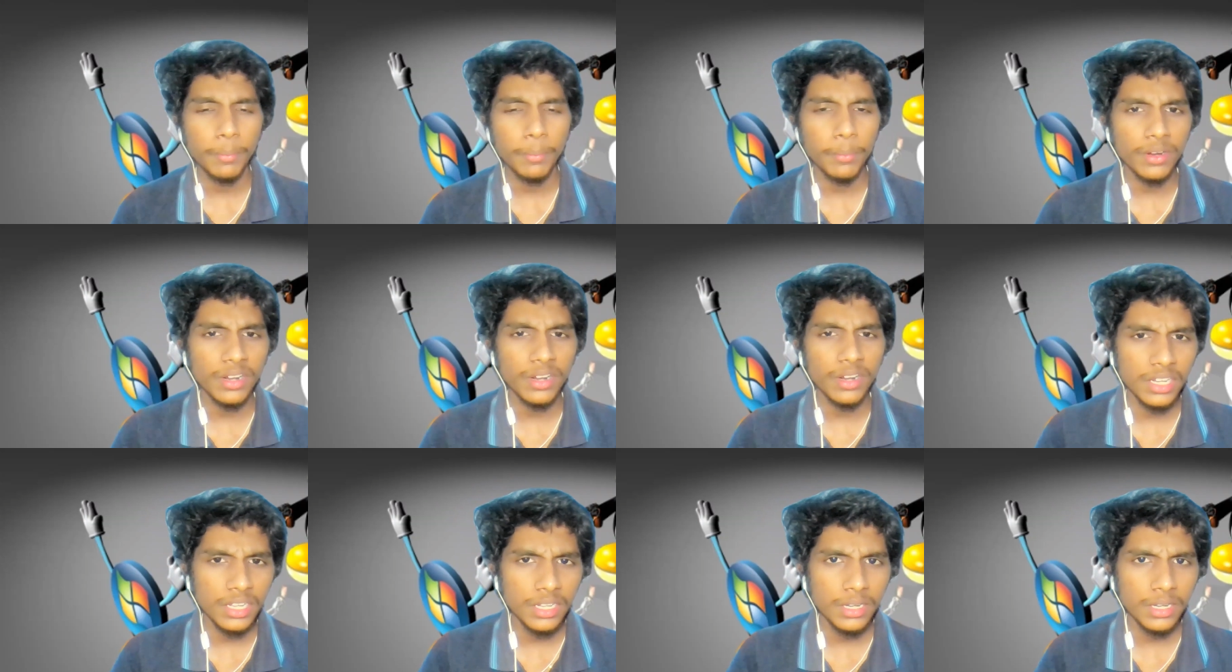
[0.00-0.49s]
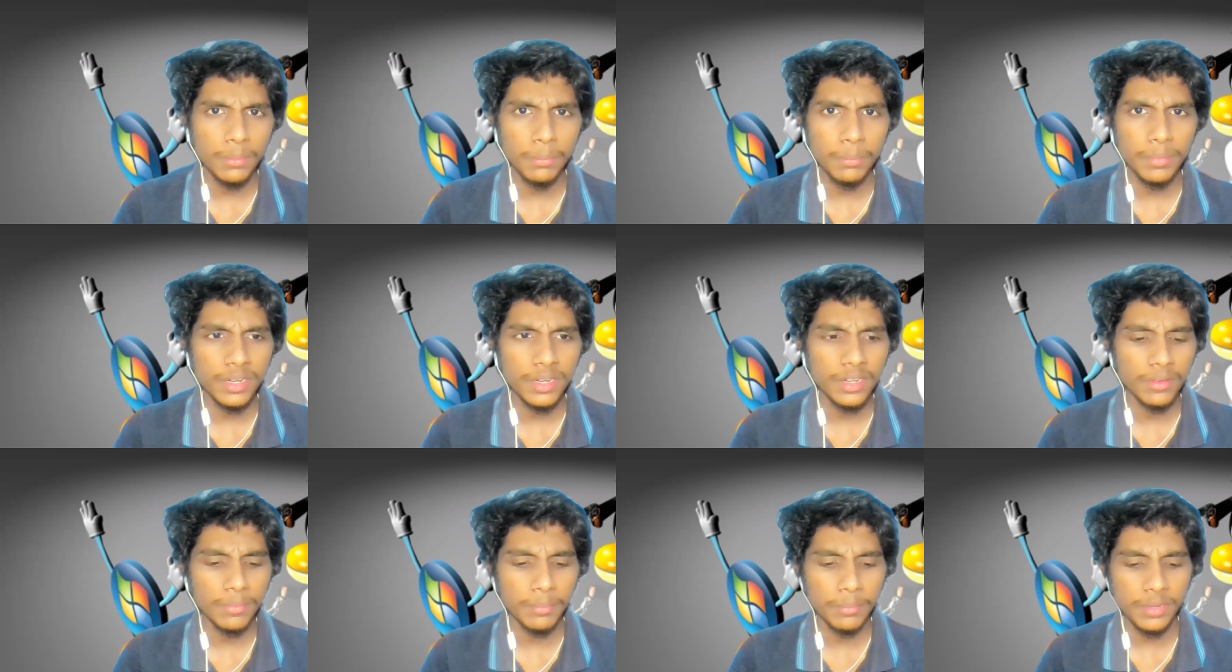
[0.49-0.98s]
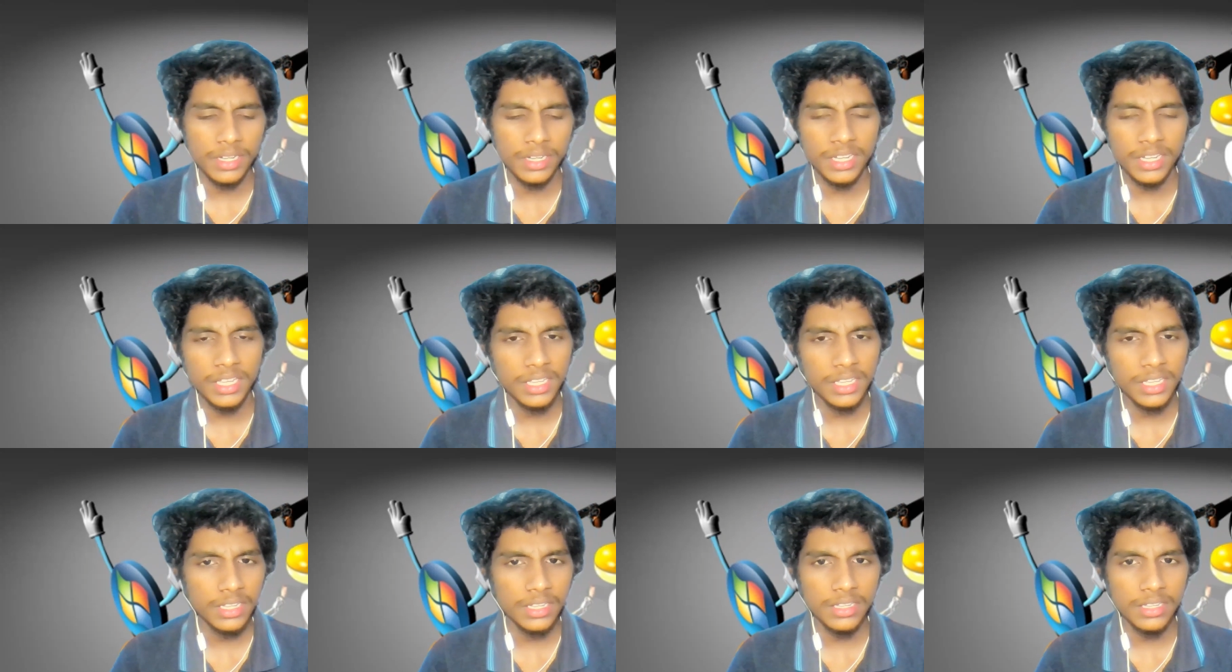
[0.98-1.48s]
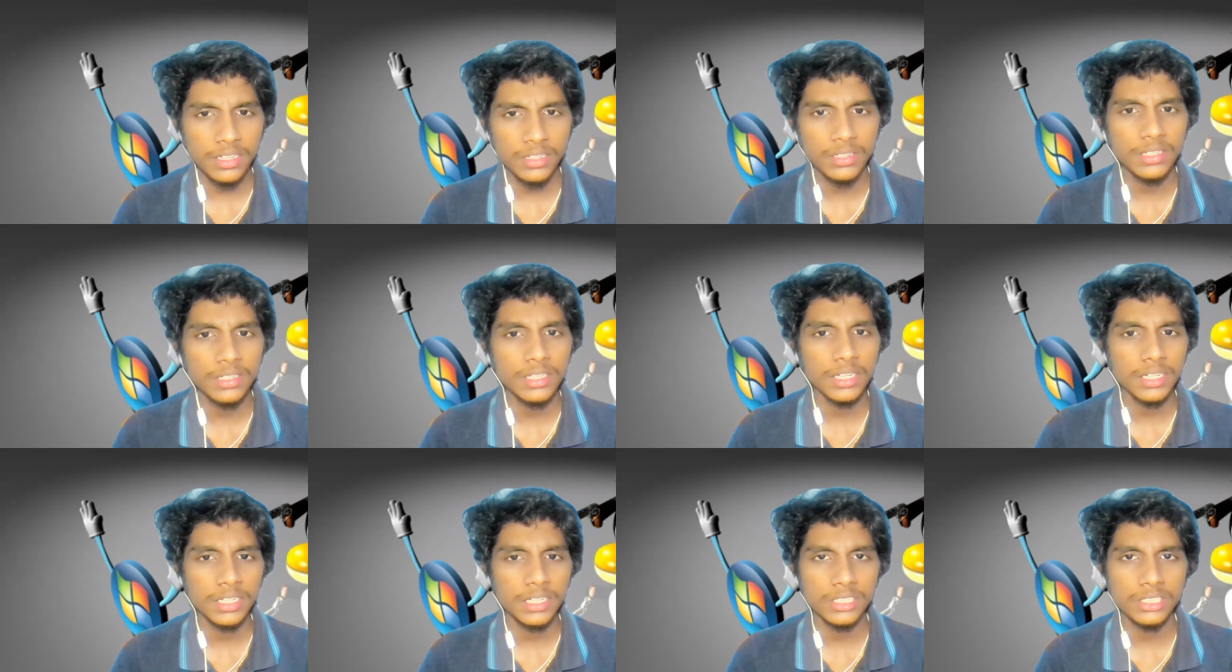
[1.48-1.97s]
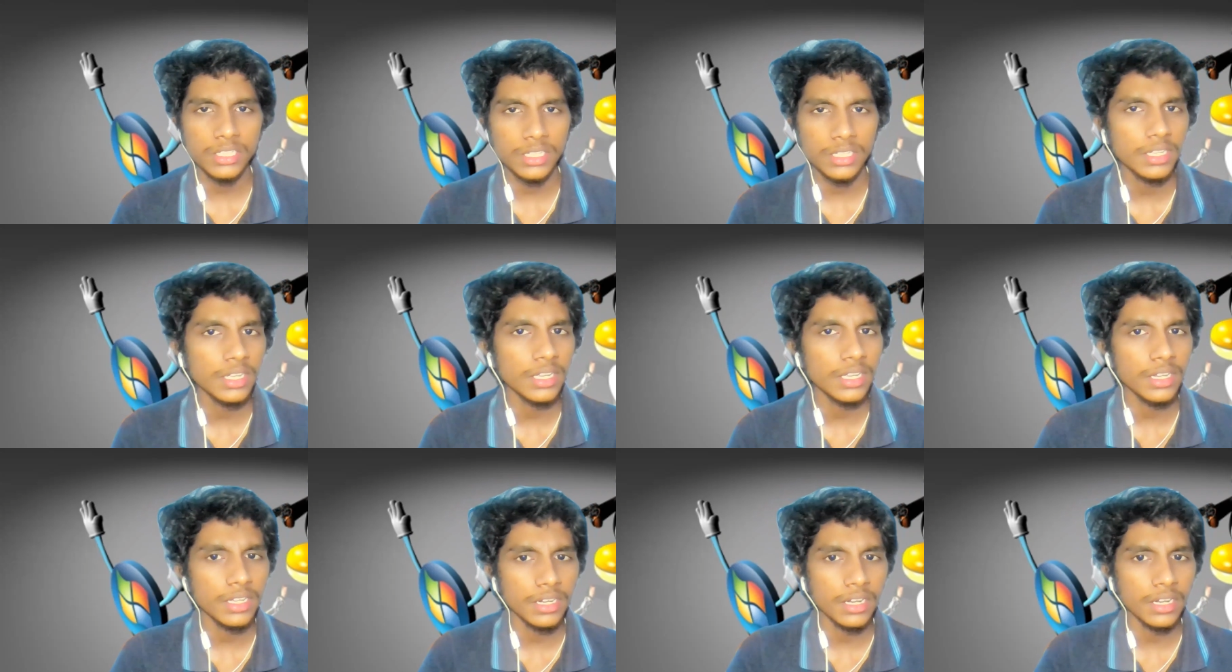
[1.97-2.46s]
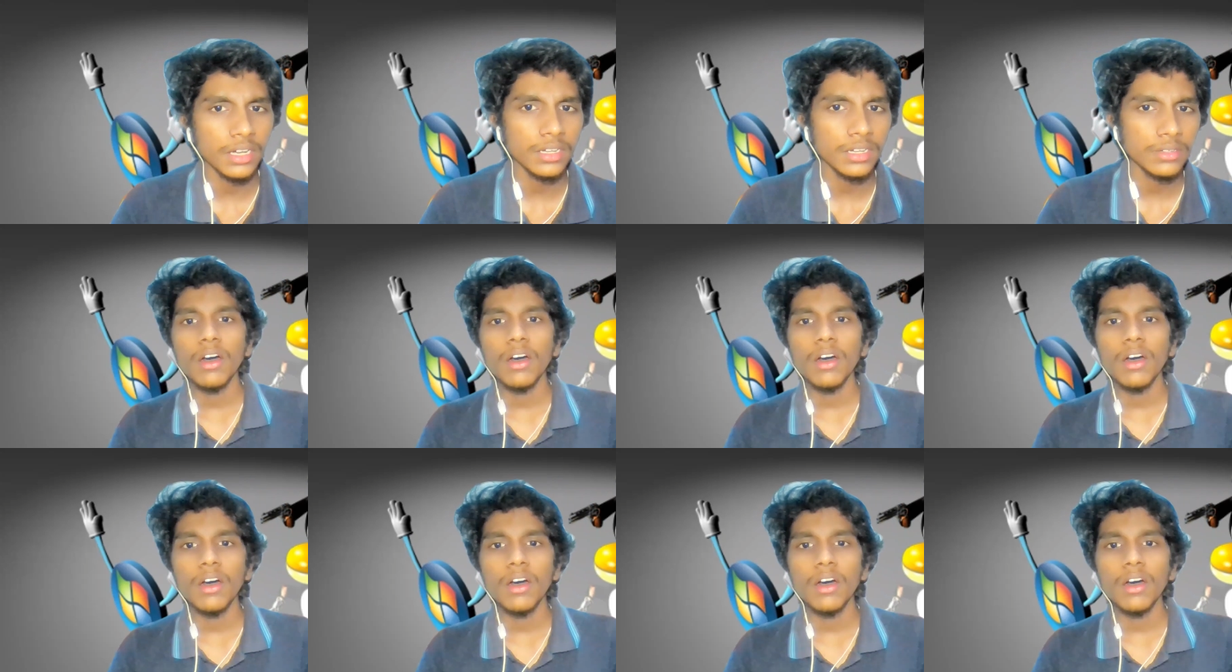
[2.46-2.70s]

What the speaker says: you put a little bit of money in it, you can actually get it up.